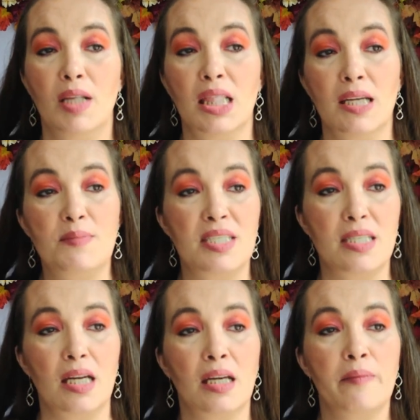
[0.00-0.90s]

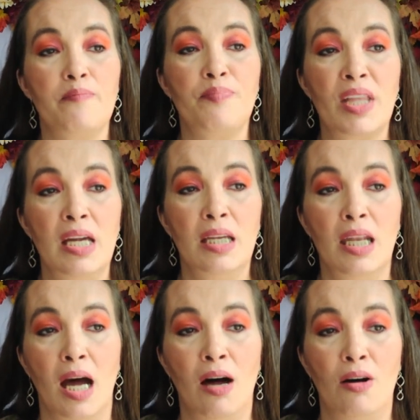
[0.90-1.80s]
lipstick.
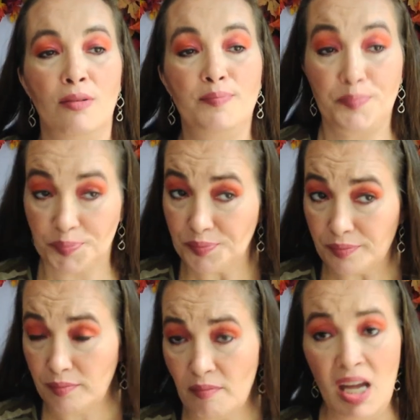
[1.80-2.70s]
Now,
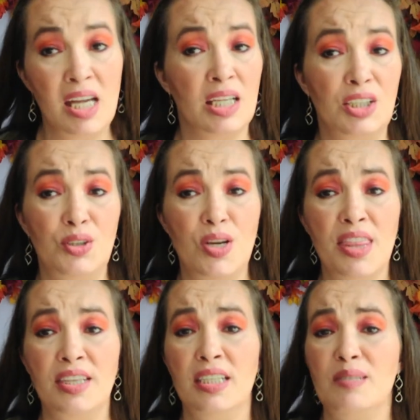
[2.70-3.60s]
I ain't gonna do
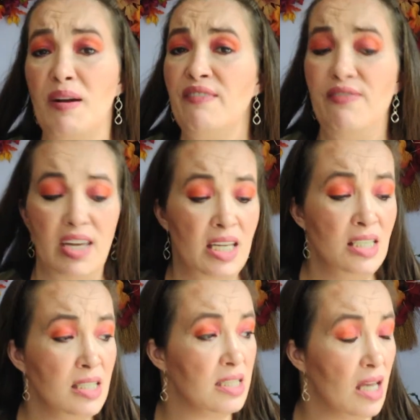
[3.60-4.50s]
nothing to my
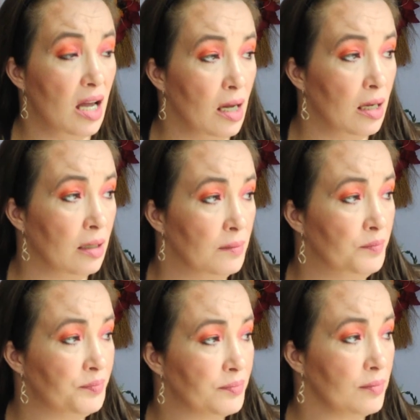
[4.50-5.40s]
face
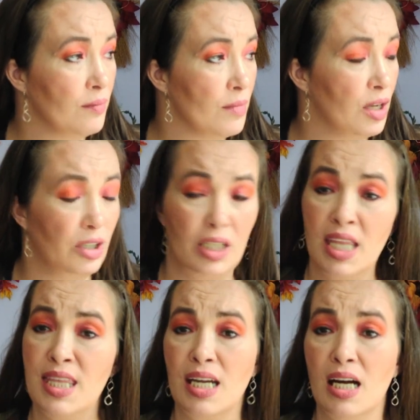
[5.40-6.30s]
or
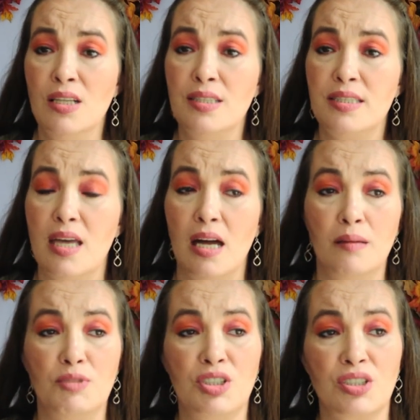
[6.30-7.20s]
anything else.
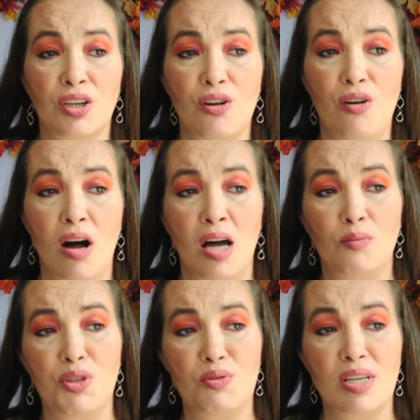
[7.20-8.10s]
I'm just gonna go on
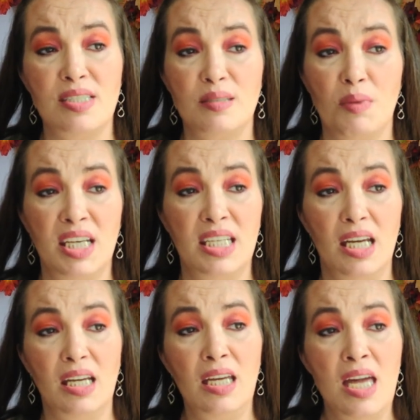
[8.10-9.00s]
with the rest of my
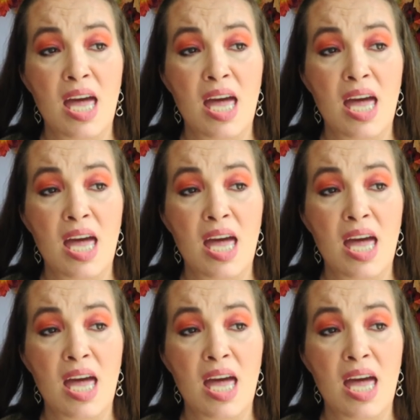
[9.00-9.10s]
day,